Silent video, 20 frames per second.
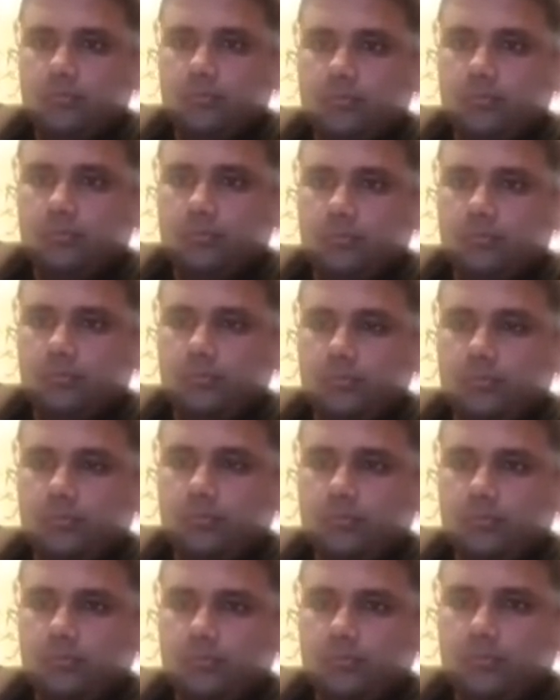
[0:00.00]

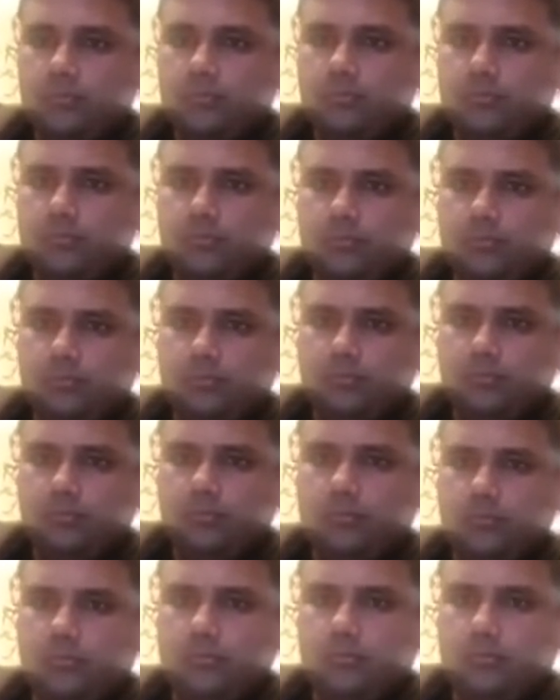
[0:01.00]

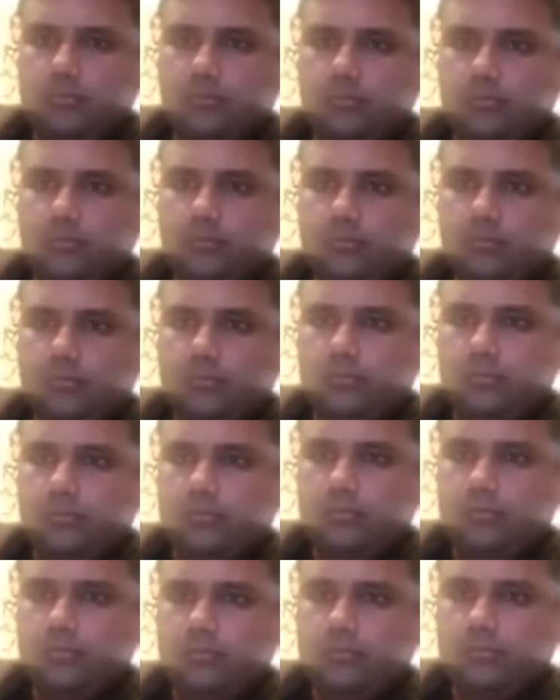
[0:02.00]

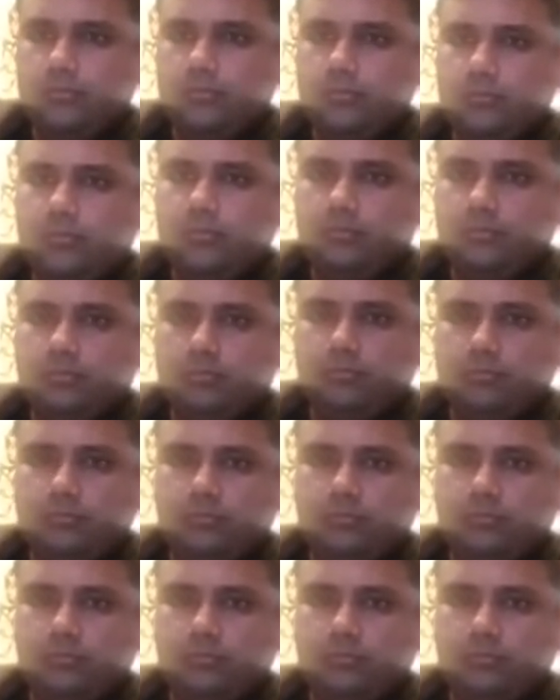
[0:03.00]
[no speech]